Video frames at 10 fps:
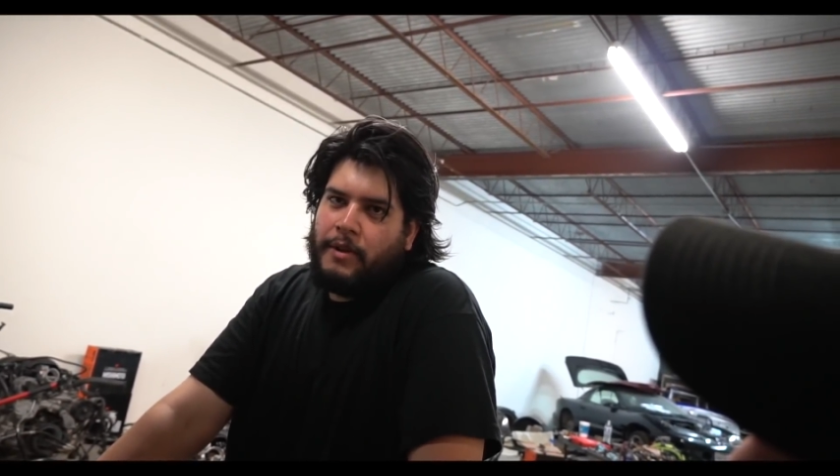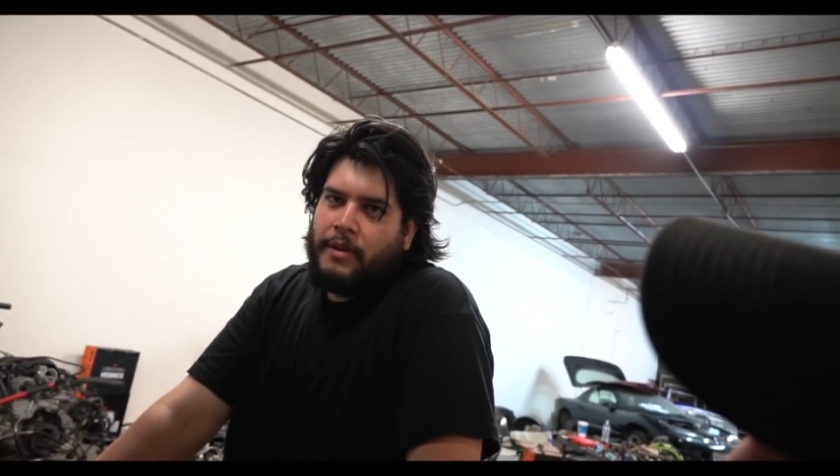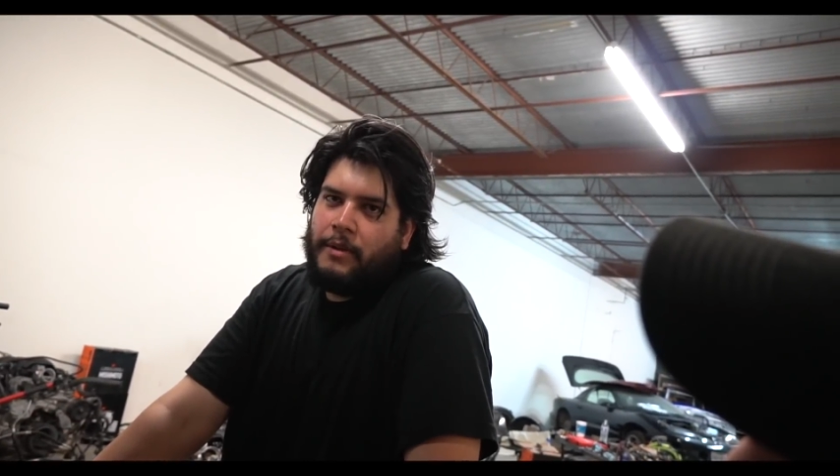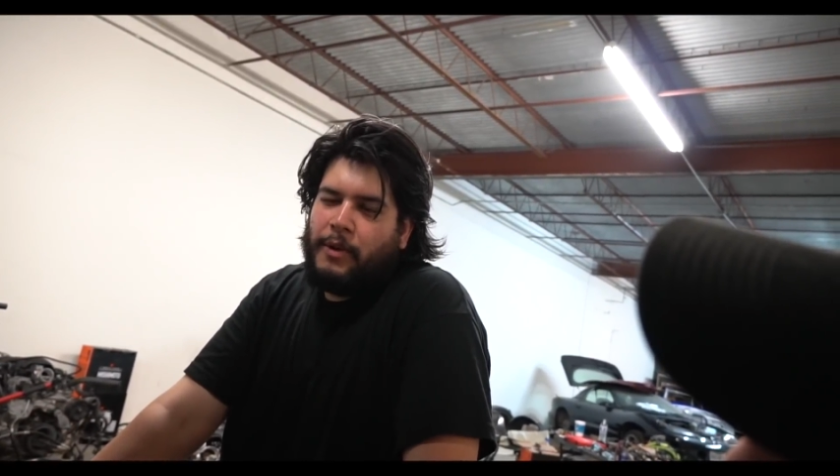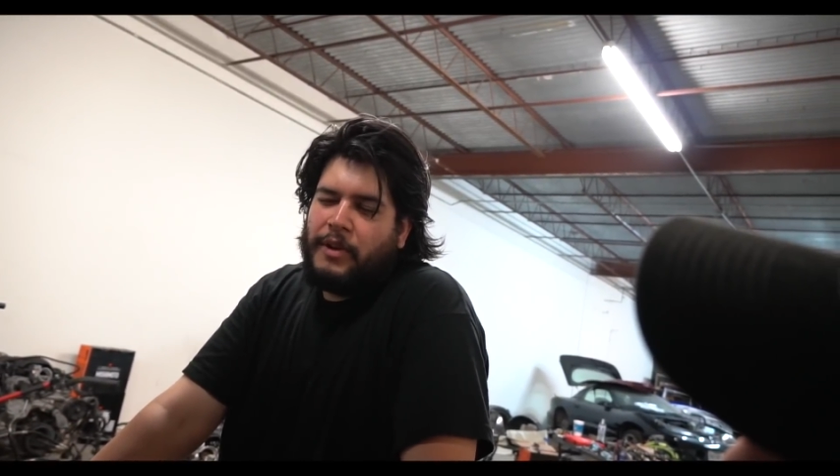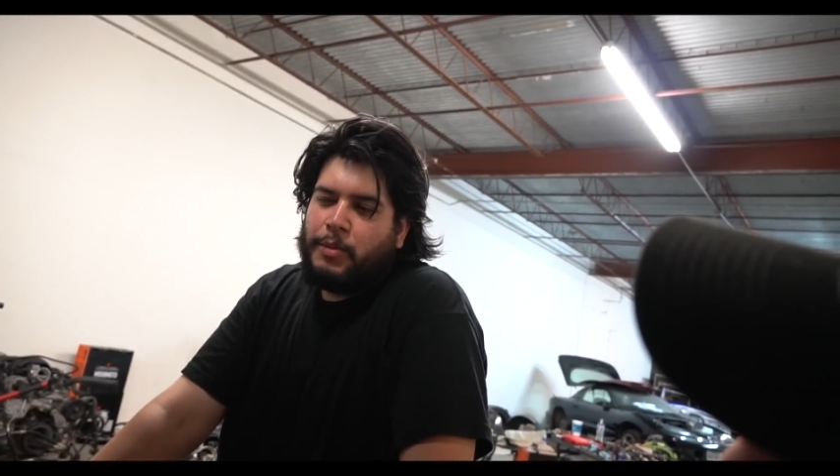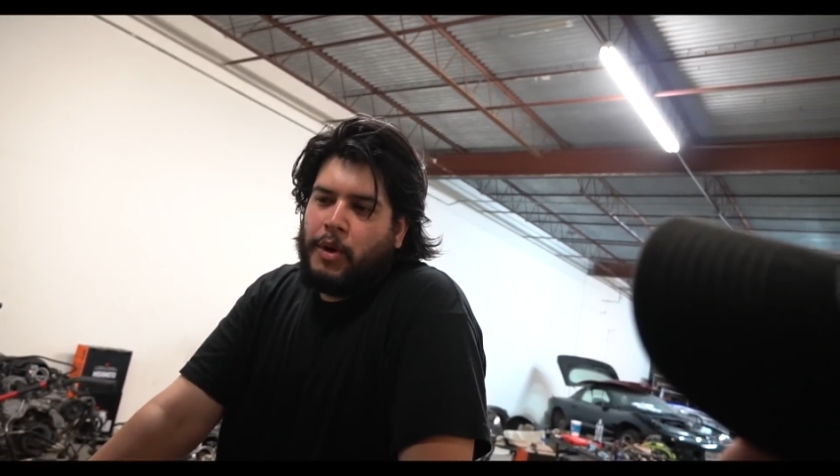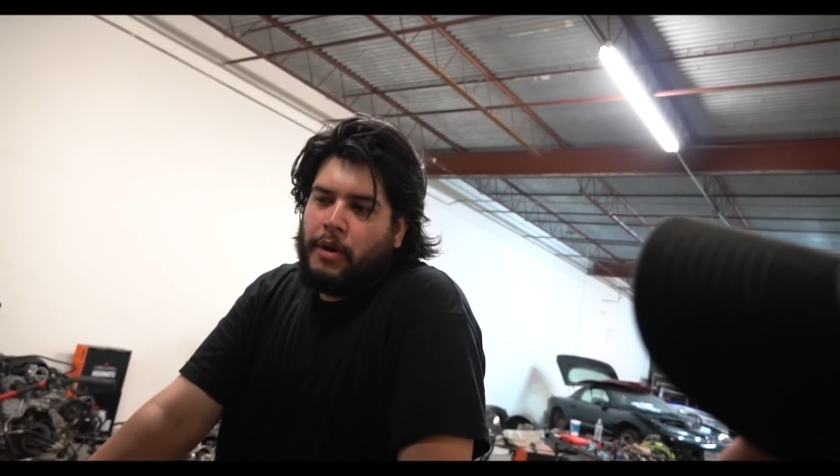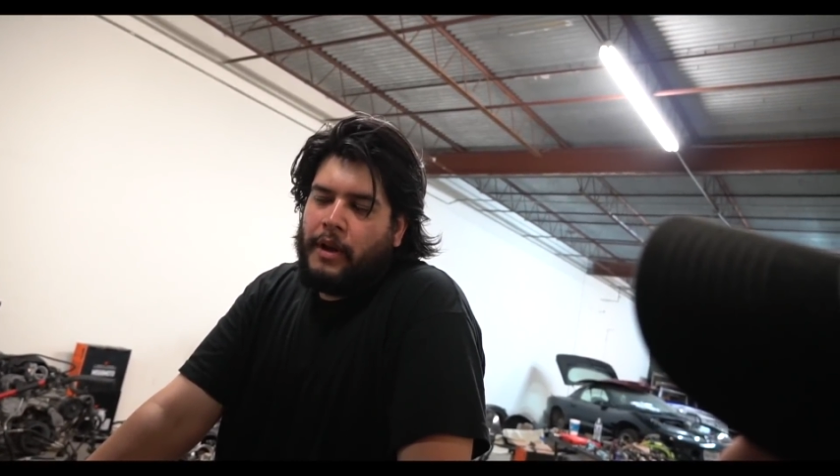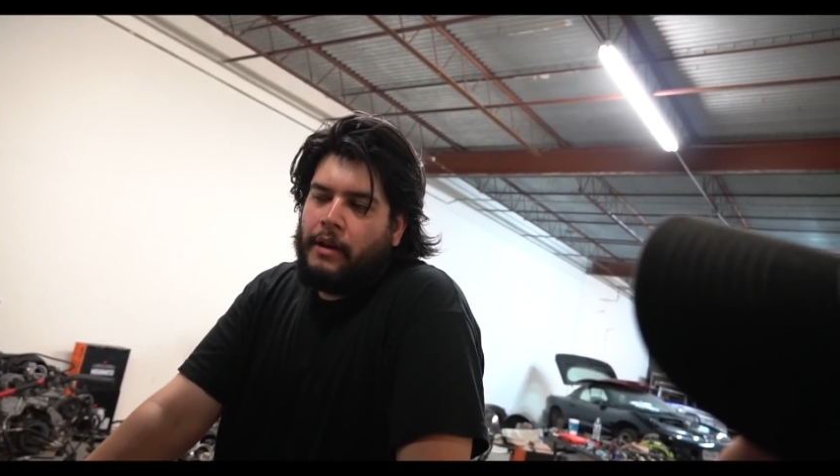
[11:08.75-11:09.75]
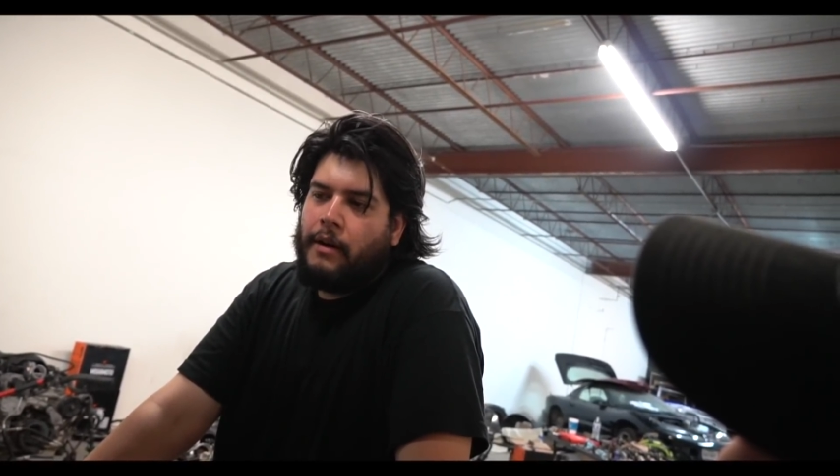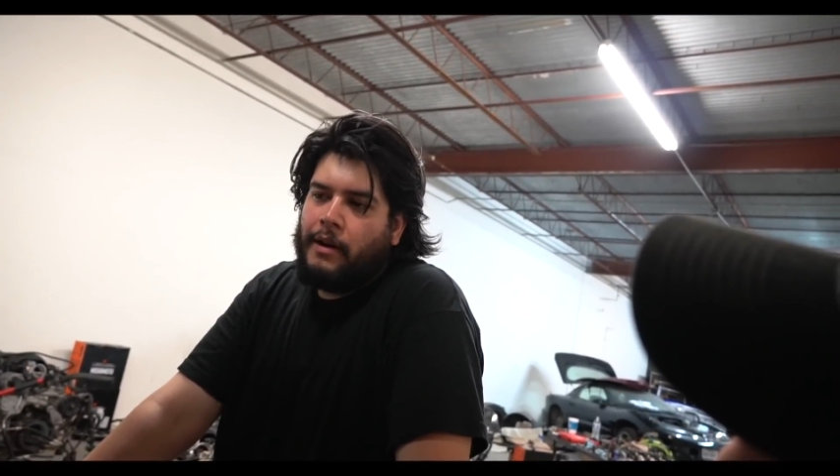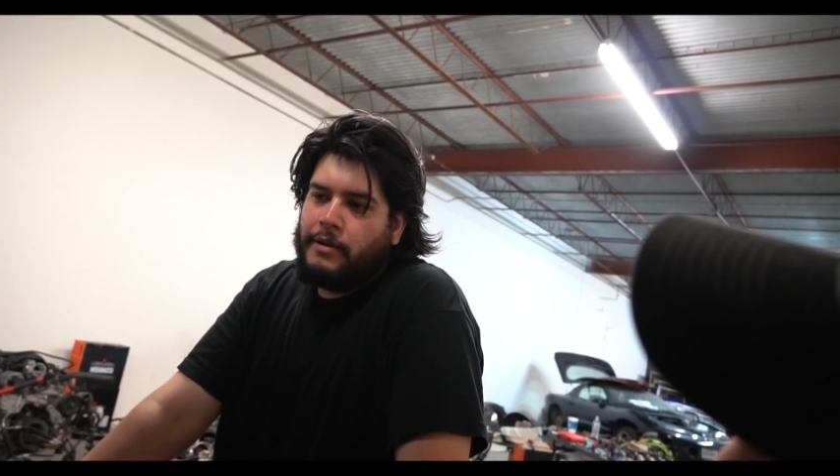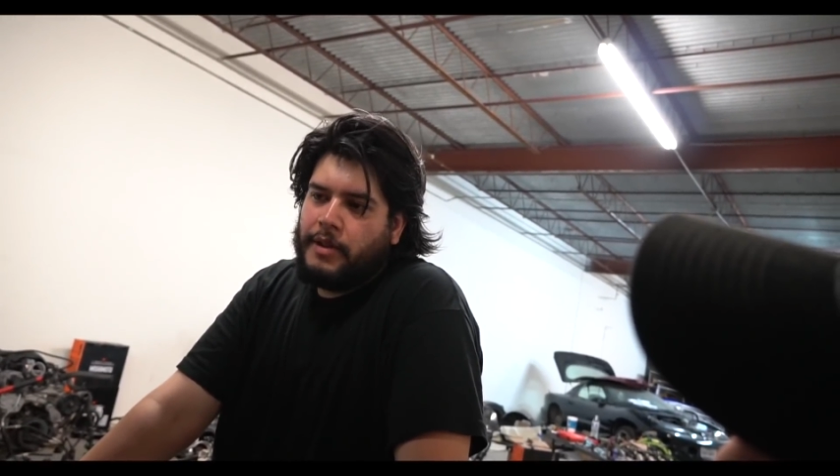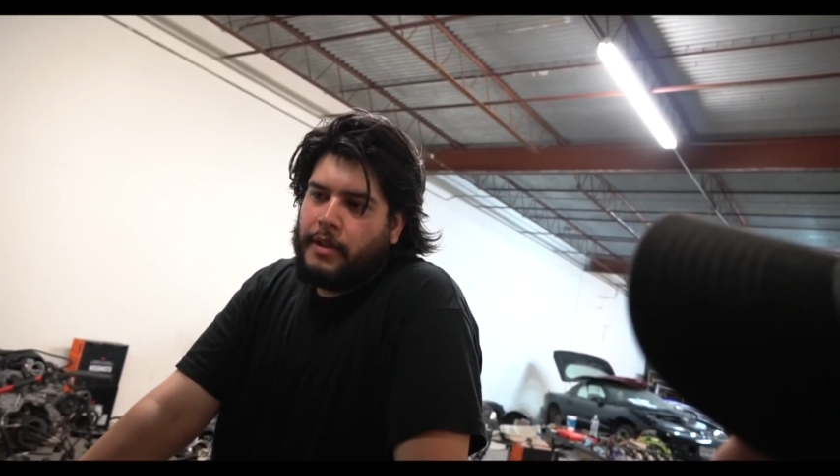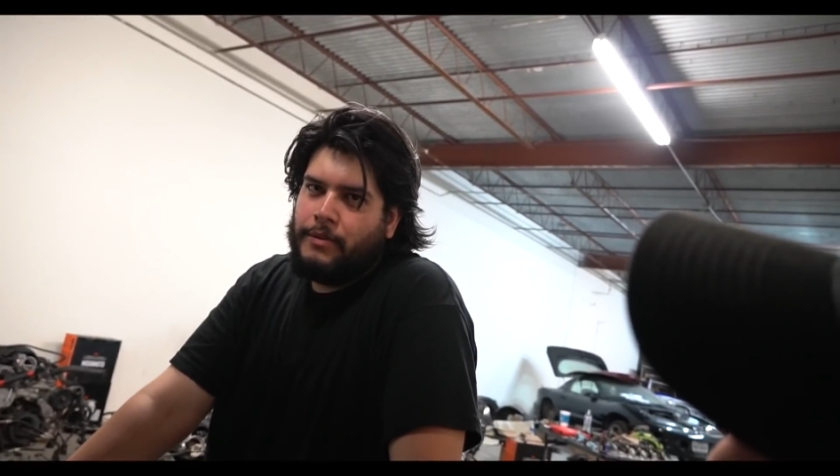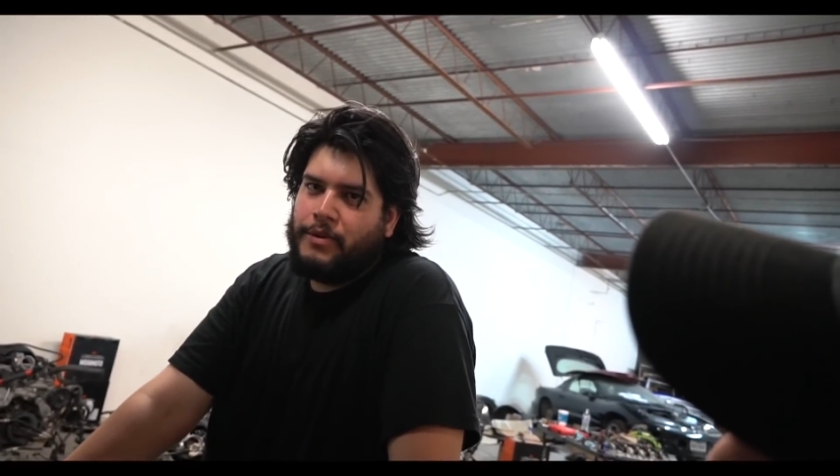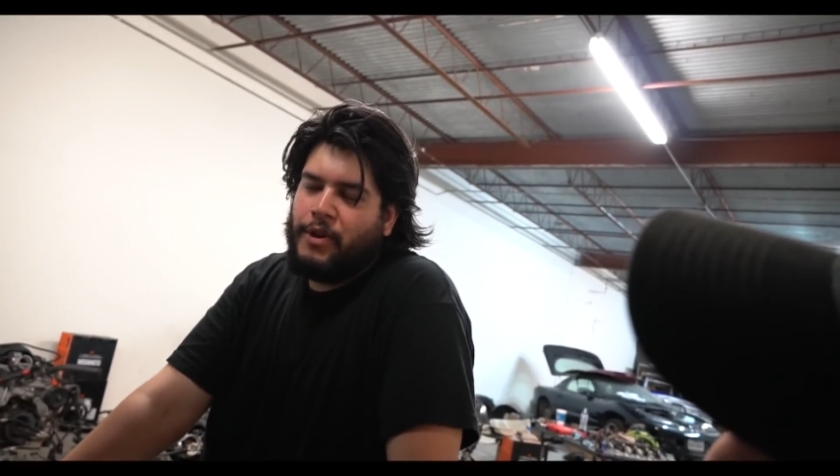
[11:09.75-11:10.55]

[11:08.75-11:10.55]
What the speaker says: with a really small AR housing.